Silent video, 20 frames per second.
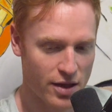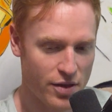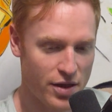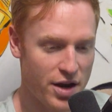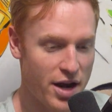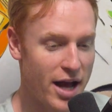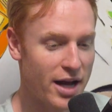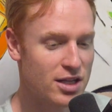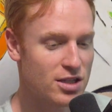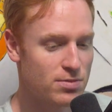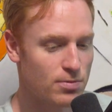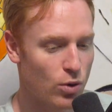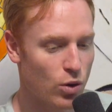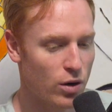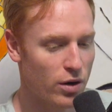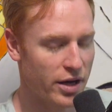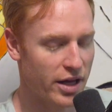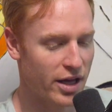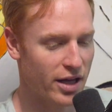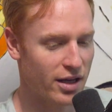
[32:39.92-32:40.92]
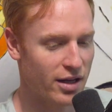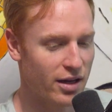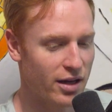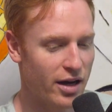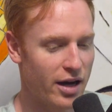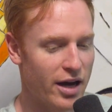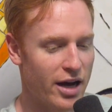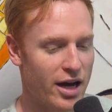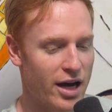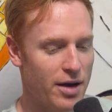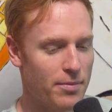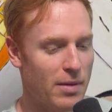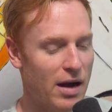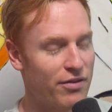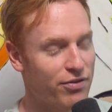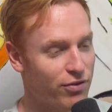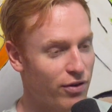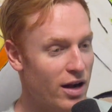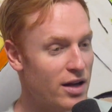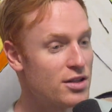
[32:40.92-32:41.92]
The next morning, uh,
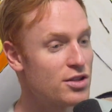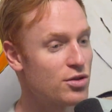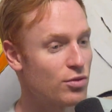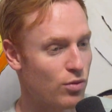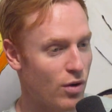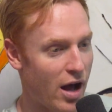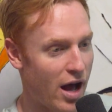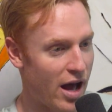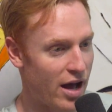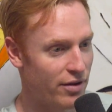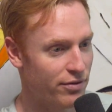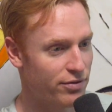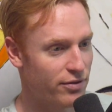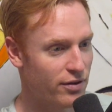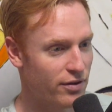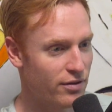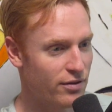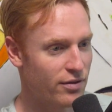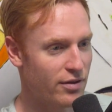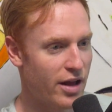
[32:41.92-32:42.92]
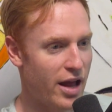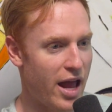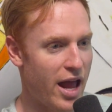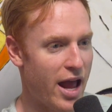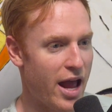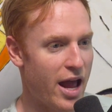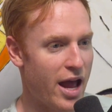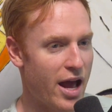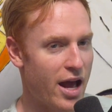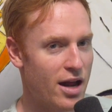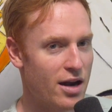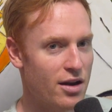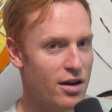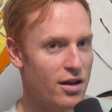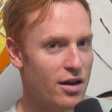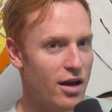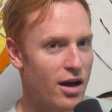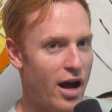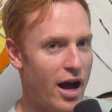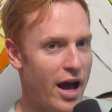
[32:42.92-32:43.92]
my friends arrived,
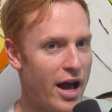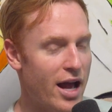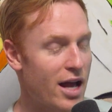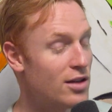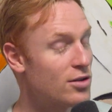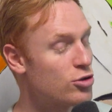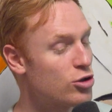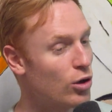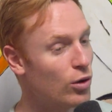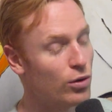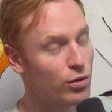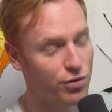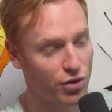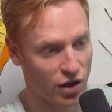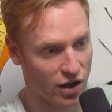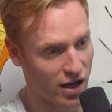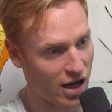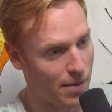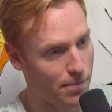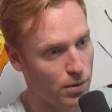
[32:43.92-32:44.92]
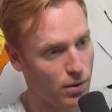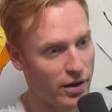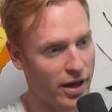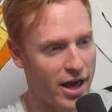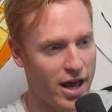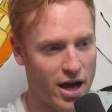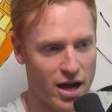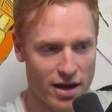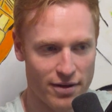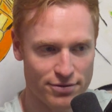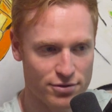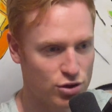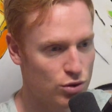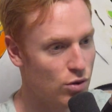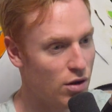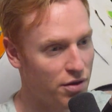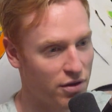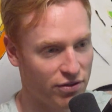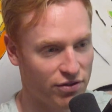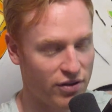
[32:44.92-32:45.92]
and I had told the couple, hey, I have
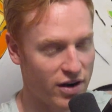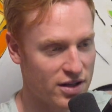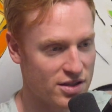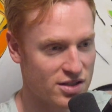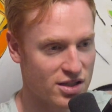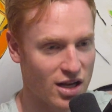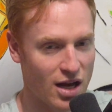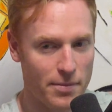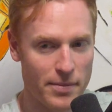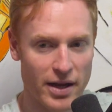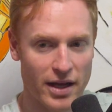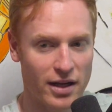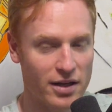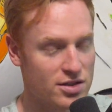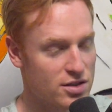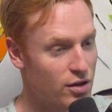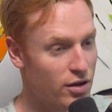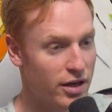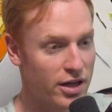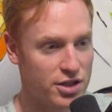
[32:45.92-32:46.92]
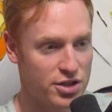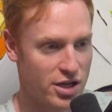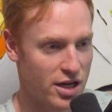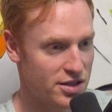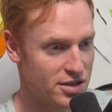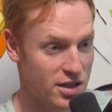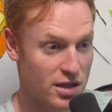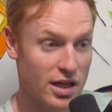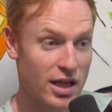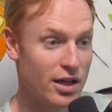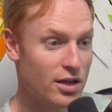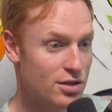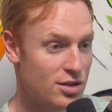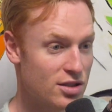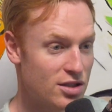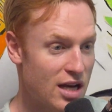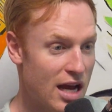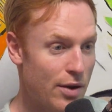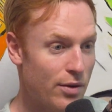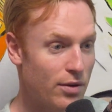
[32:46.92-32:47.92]
two other friends coming. Is there any chance that they could
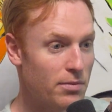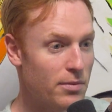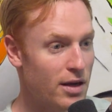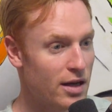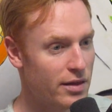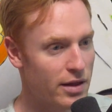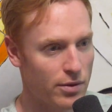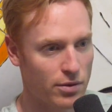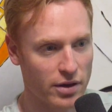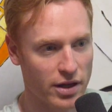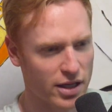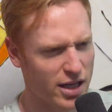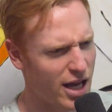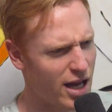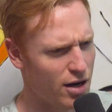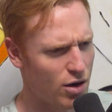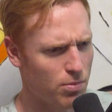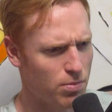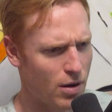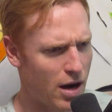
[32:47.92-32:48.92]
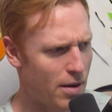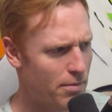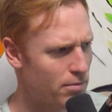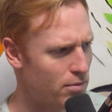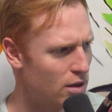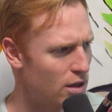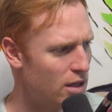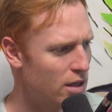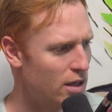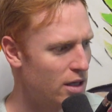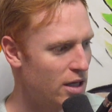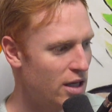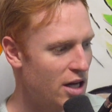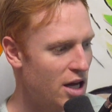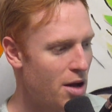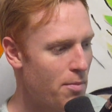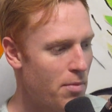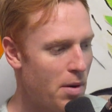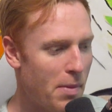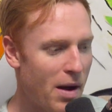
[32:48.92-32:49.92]
stay with me? And they were like, yeah, no problem.
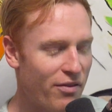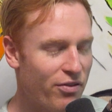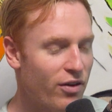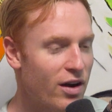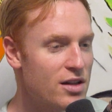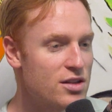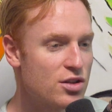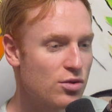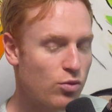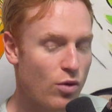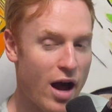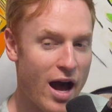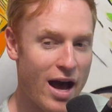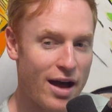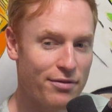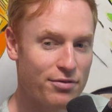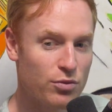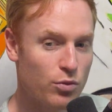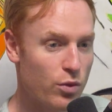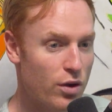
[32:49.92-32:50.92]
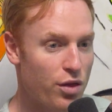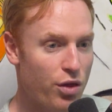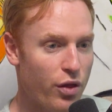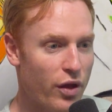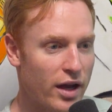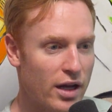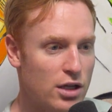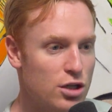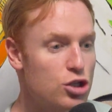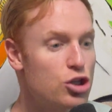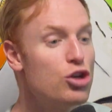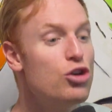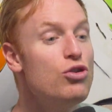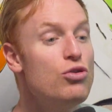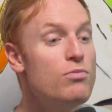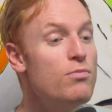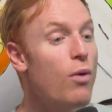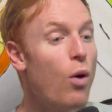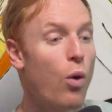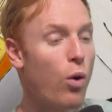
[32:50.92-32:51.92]
But my friends arrived with like
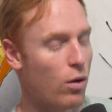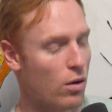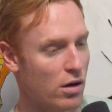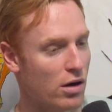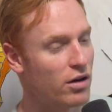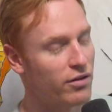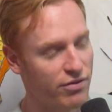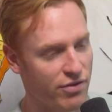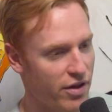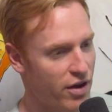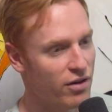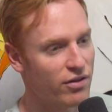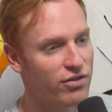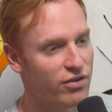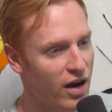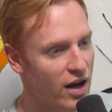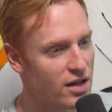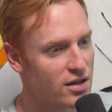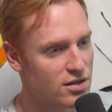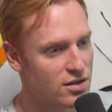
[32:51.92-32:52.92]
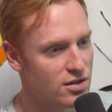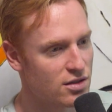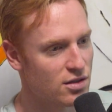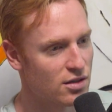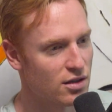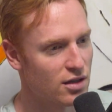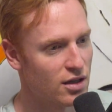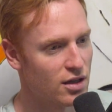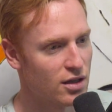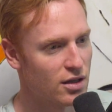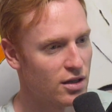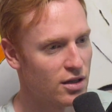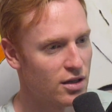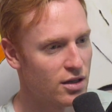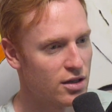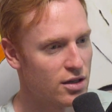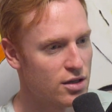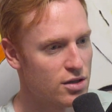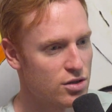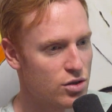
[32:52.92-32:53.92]
two more of their friends. Oh,
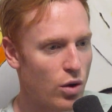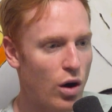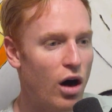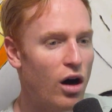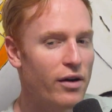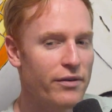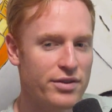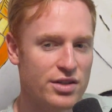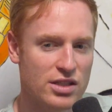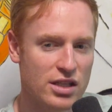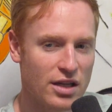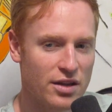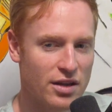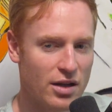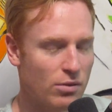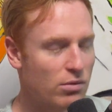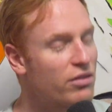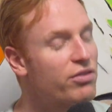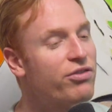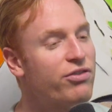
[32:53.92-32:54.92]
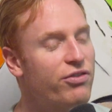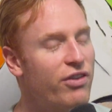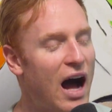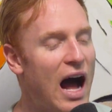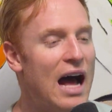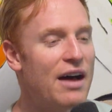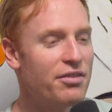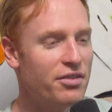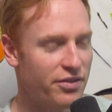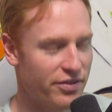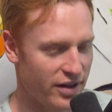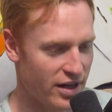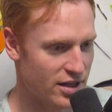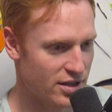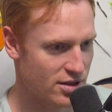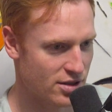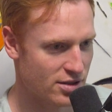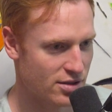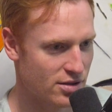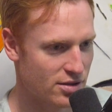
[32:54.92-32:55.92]
geez. So all of a sudden there were five of
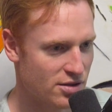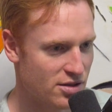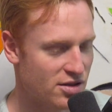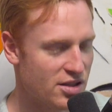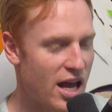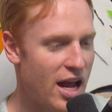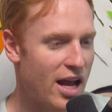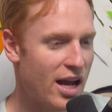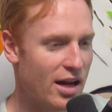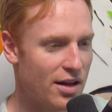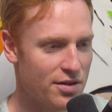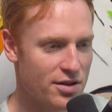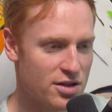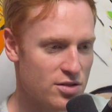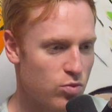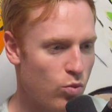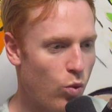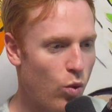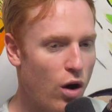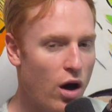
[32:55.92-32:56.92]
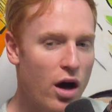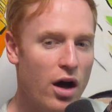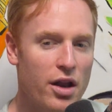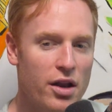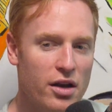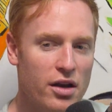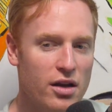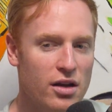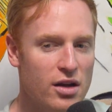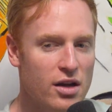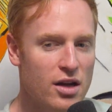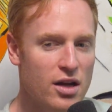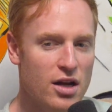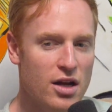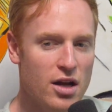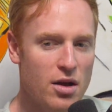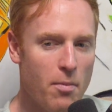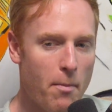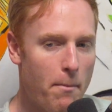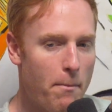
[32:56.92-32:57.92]
us staying in this mm. one
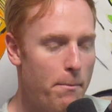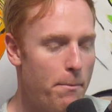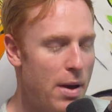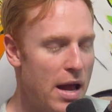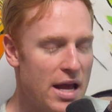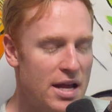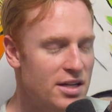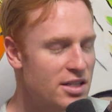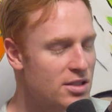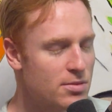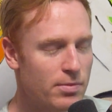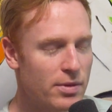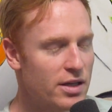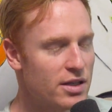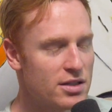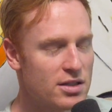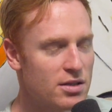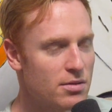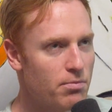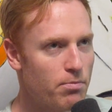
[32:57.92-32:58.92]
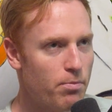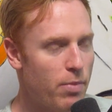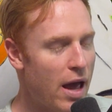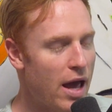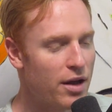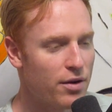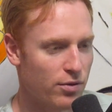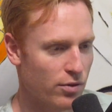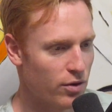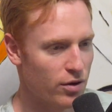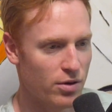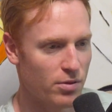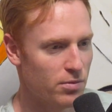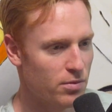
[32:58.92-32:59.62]
basement bedroom.